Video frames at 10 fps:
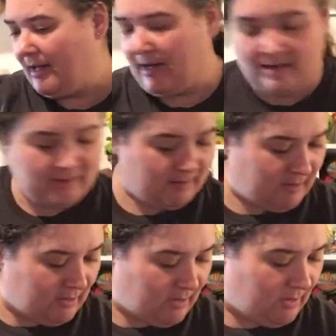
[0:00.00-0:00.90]
And
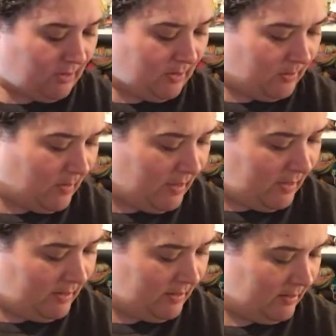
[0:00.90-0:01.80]
so
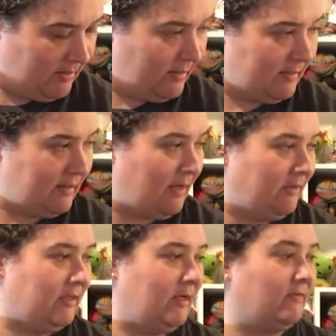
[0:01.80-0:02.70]
now
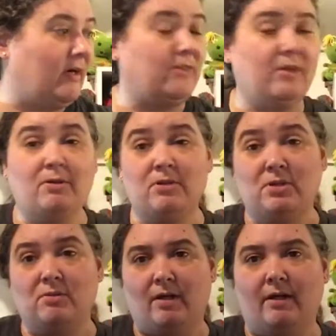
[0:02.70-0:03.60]
that I've got those
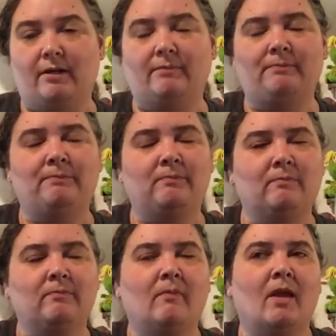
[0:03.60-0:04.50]
2 done,
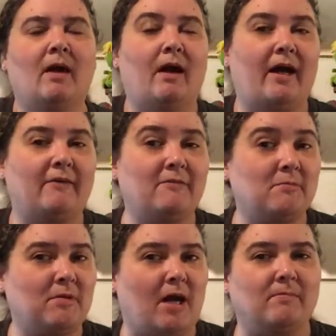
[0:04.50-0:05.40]
I have some
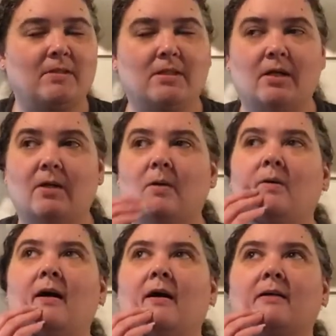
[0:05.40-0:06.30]
time. So
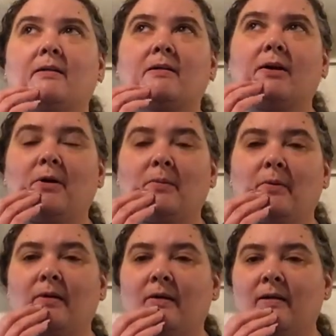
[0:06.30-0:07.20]

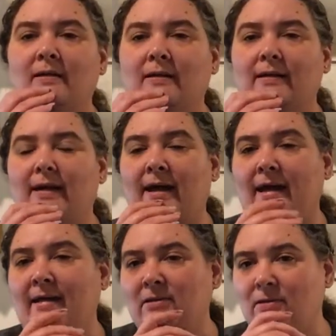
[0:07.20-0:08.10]
October
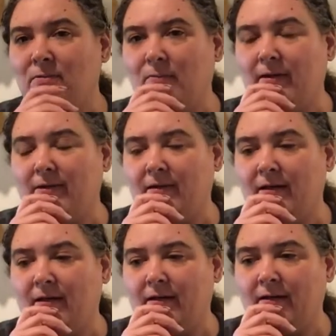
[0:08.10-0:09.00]
8th, when
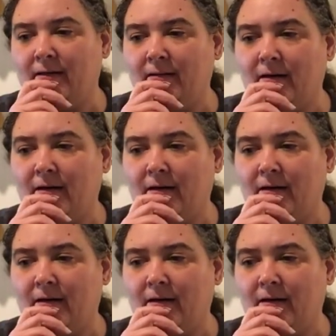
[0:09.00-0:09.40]
the